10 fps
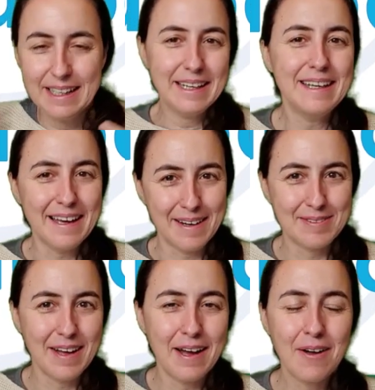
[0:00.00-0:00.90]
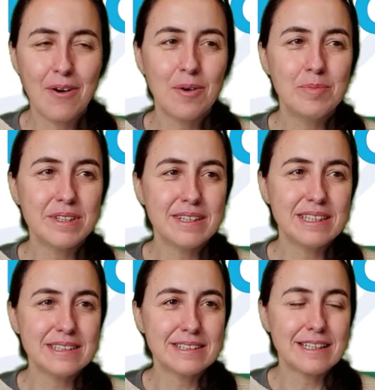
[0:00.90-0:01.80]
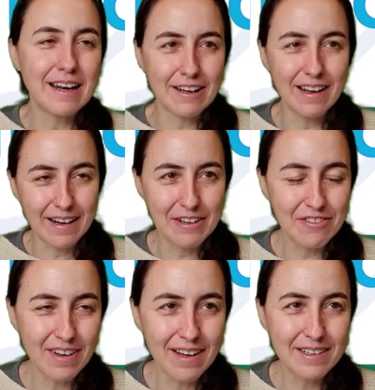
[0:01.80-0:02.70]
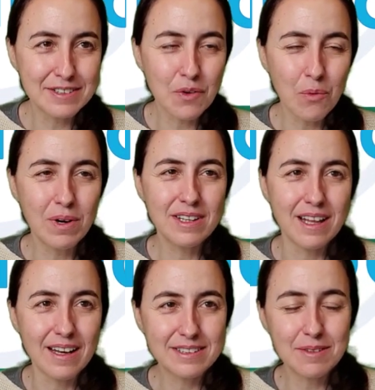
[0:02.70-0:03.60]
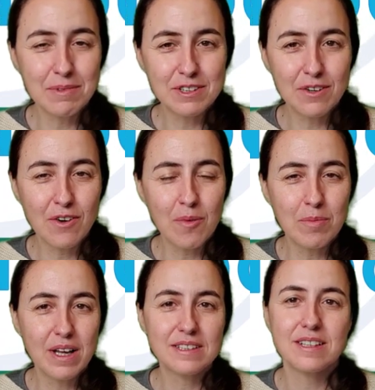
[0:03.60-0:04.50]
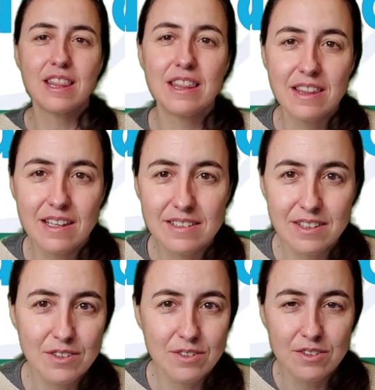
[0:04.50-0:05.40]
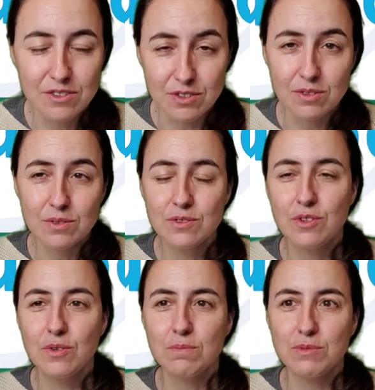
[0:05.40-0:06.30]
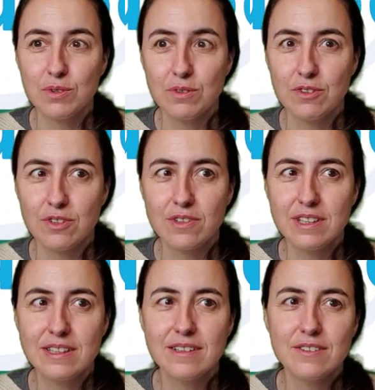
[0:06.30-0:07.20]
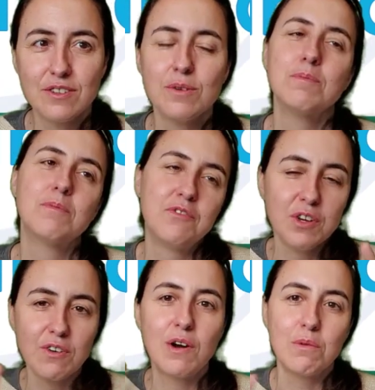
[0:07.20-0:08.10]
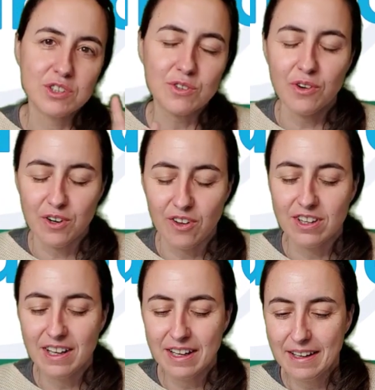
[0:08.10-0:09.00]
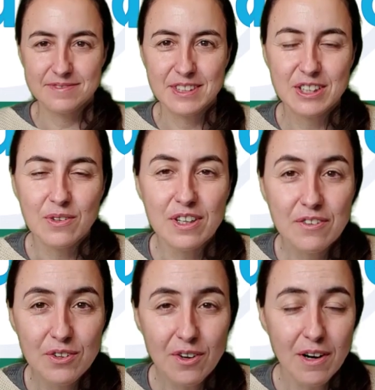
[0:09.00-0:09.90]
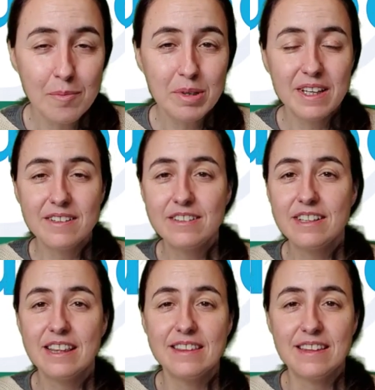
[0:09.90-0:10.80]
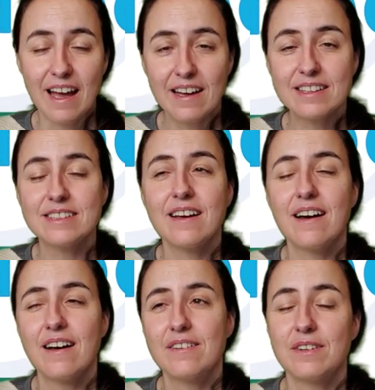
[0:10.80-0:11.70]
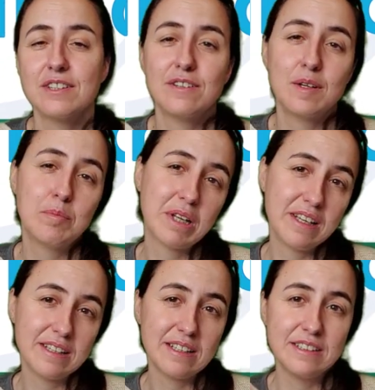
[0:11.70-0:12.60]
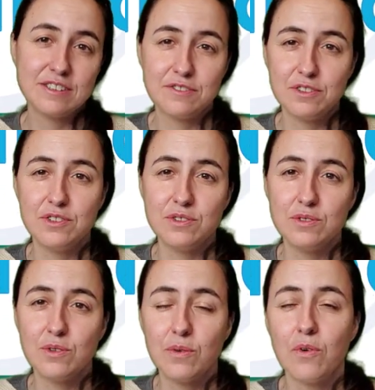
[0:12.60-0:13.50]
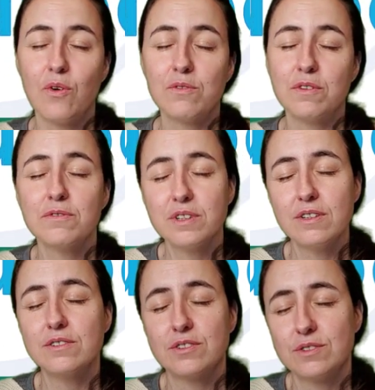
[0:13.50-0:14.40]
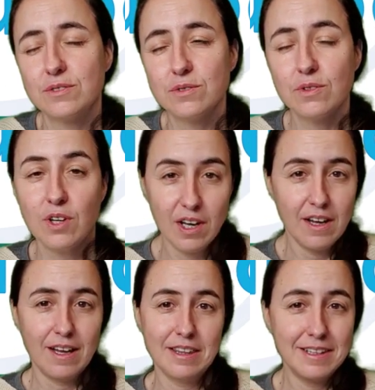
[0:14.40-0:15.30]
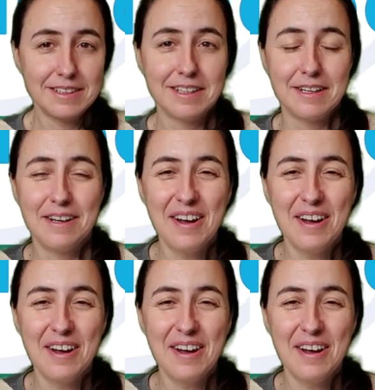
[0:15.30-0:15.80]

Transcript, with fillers: yeah, I hope that this clarifies why DAX can be so complex and the things that you could do to, to learn it and to figure out what's going on. So if you are a beginner in DAX, I have actually a playlist for you of videos to, I think it's in there,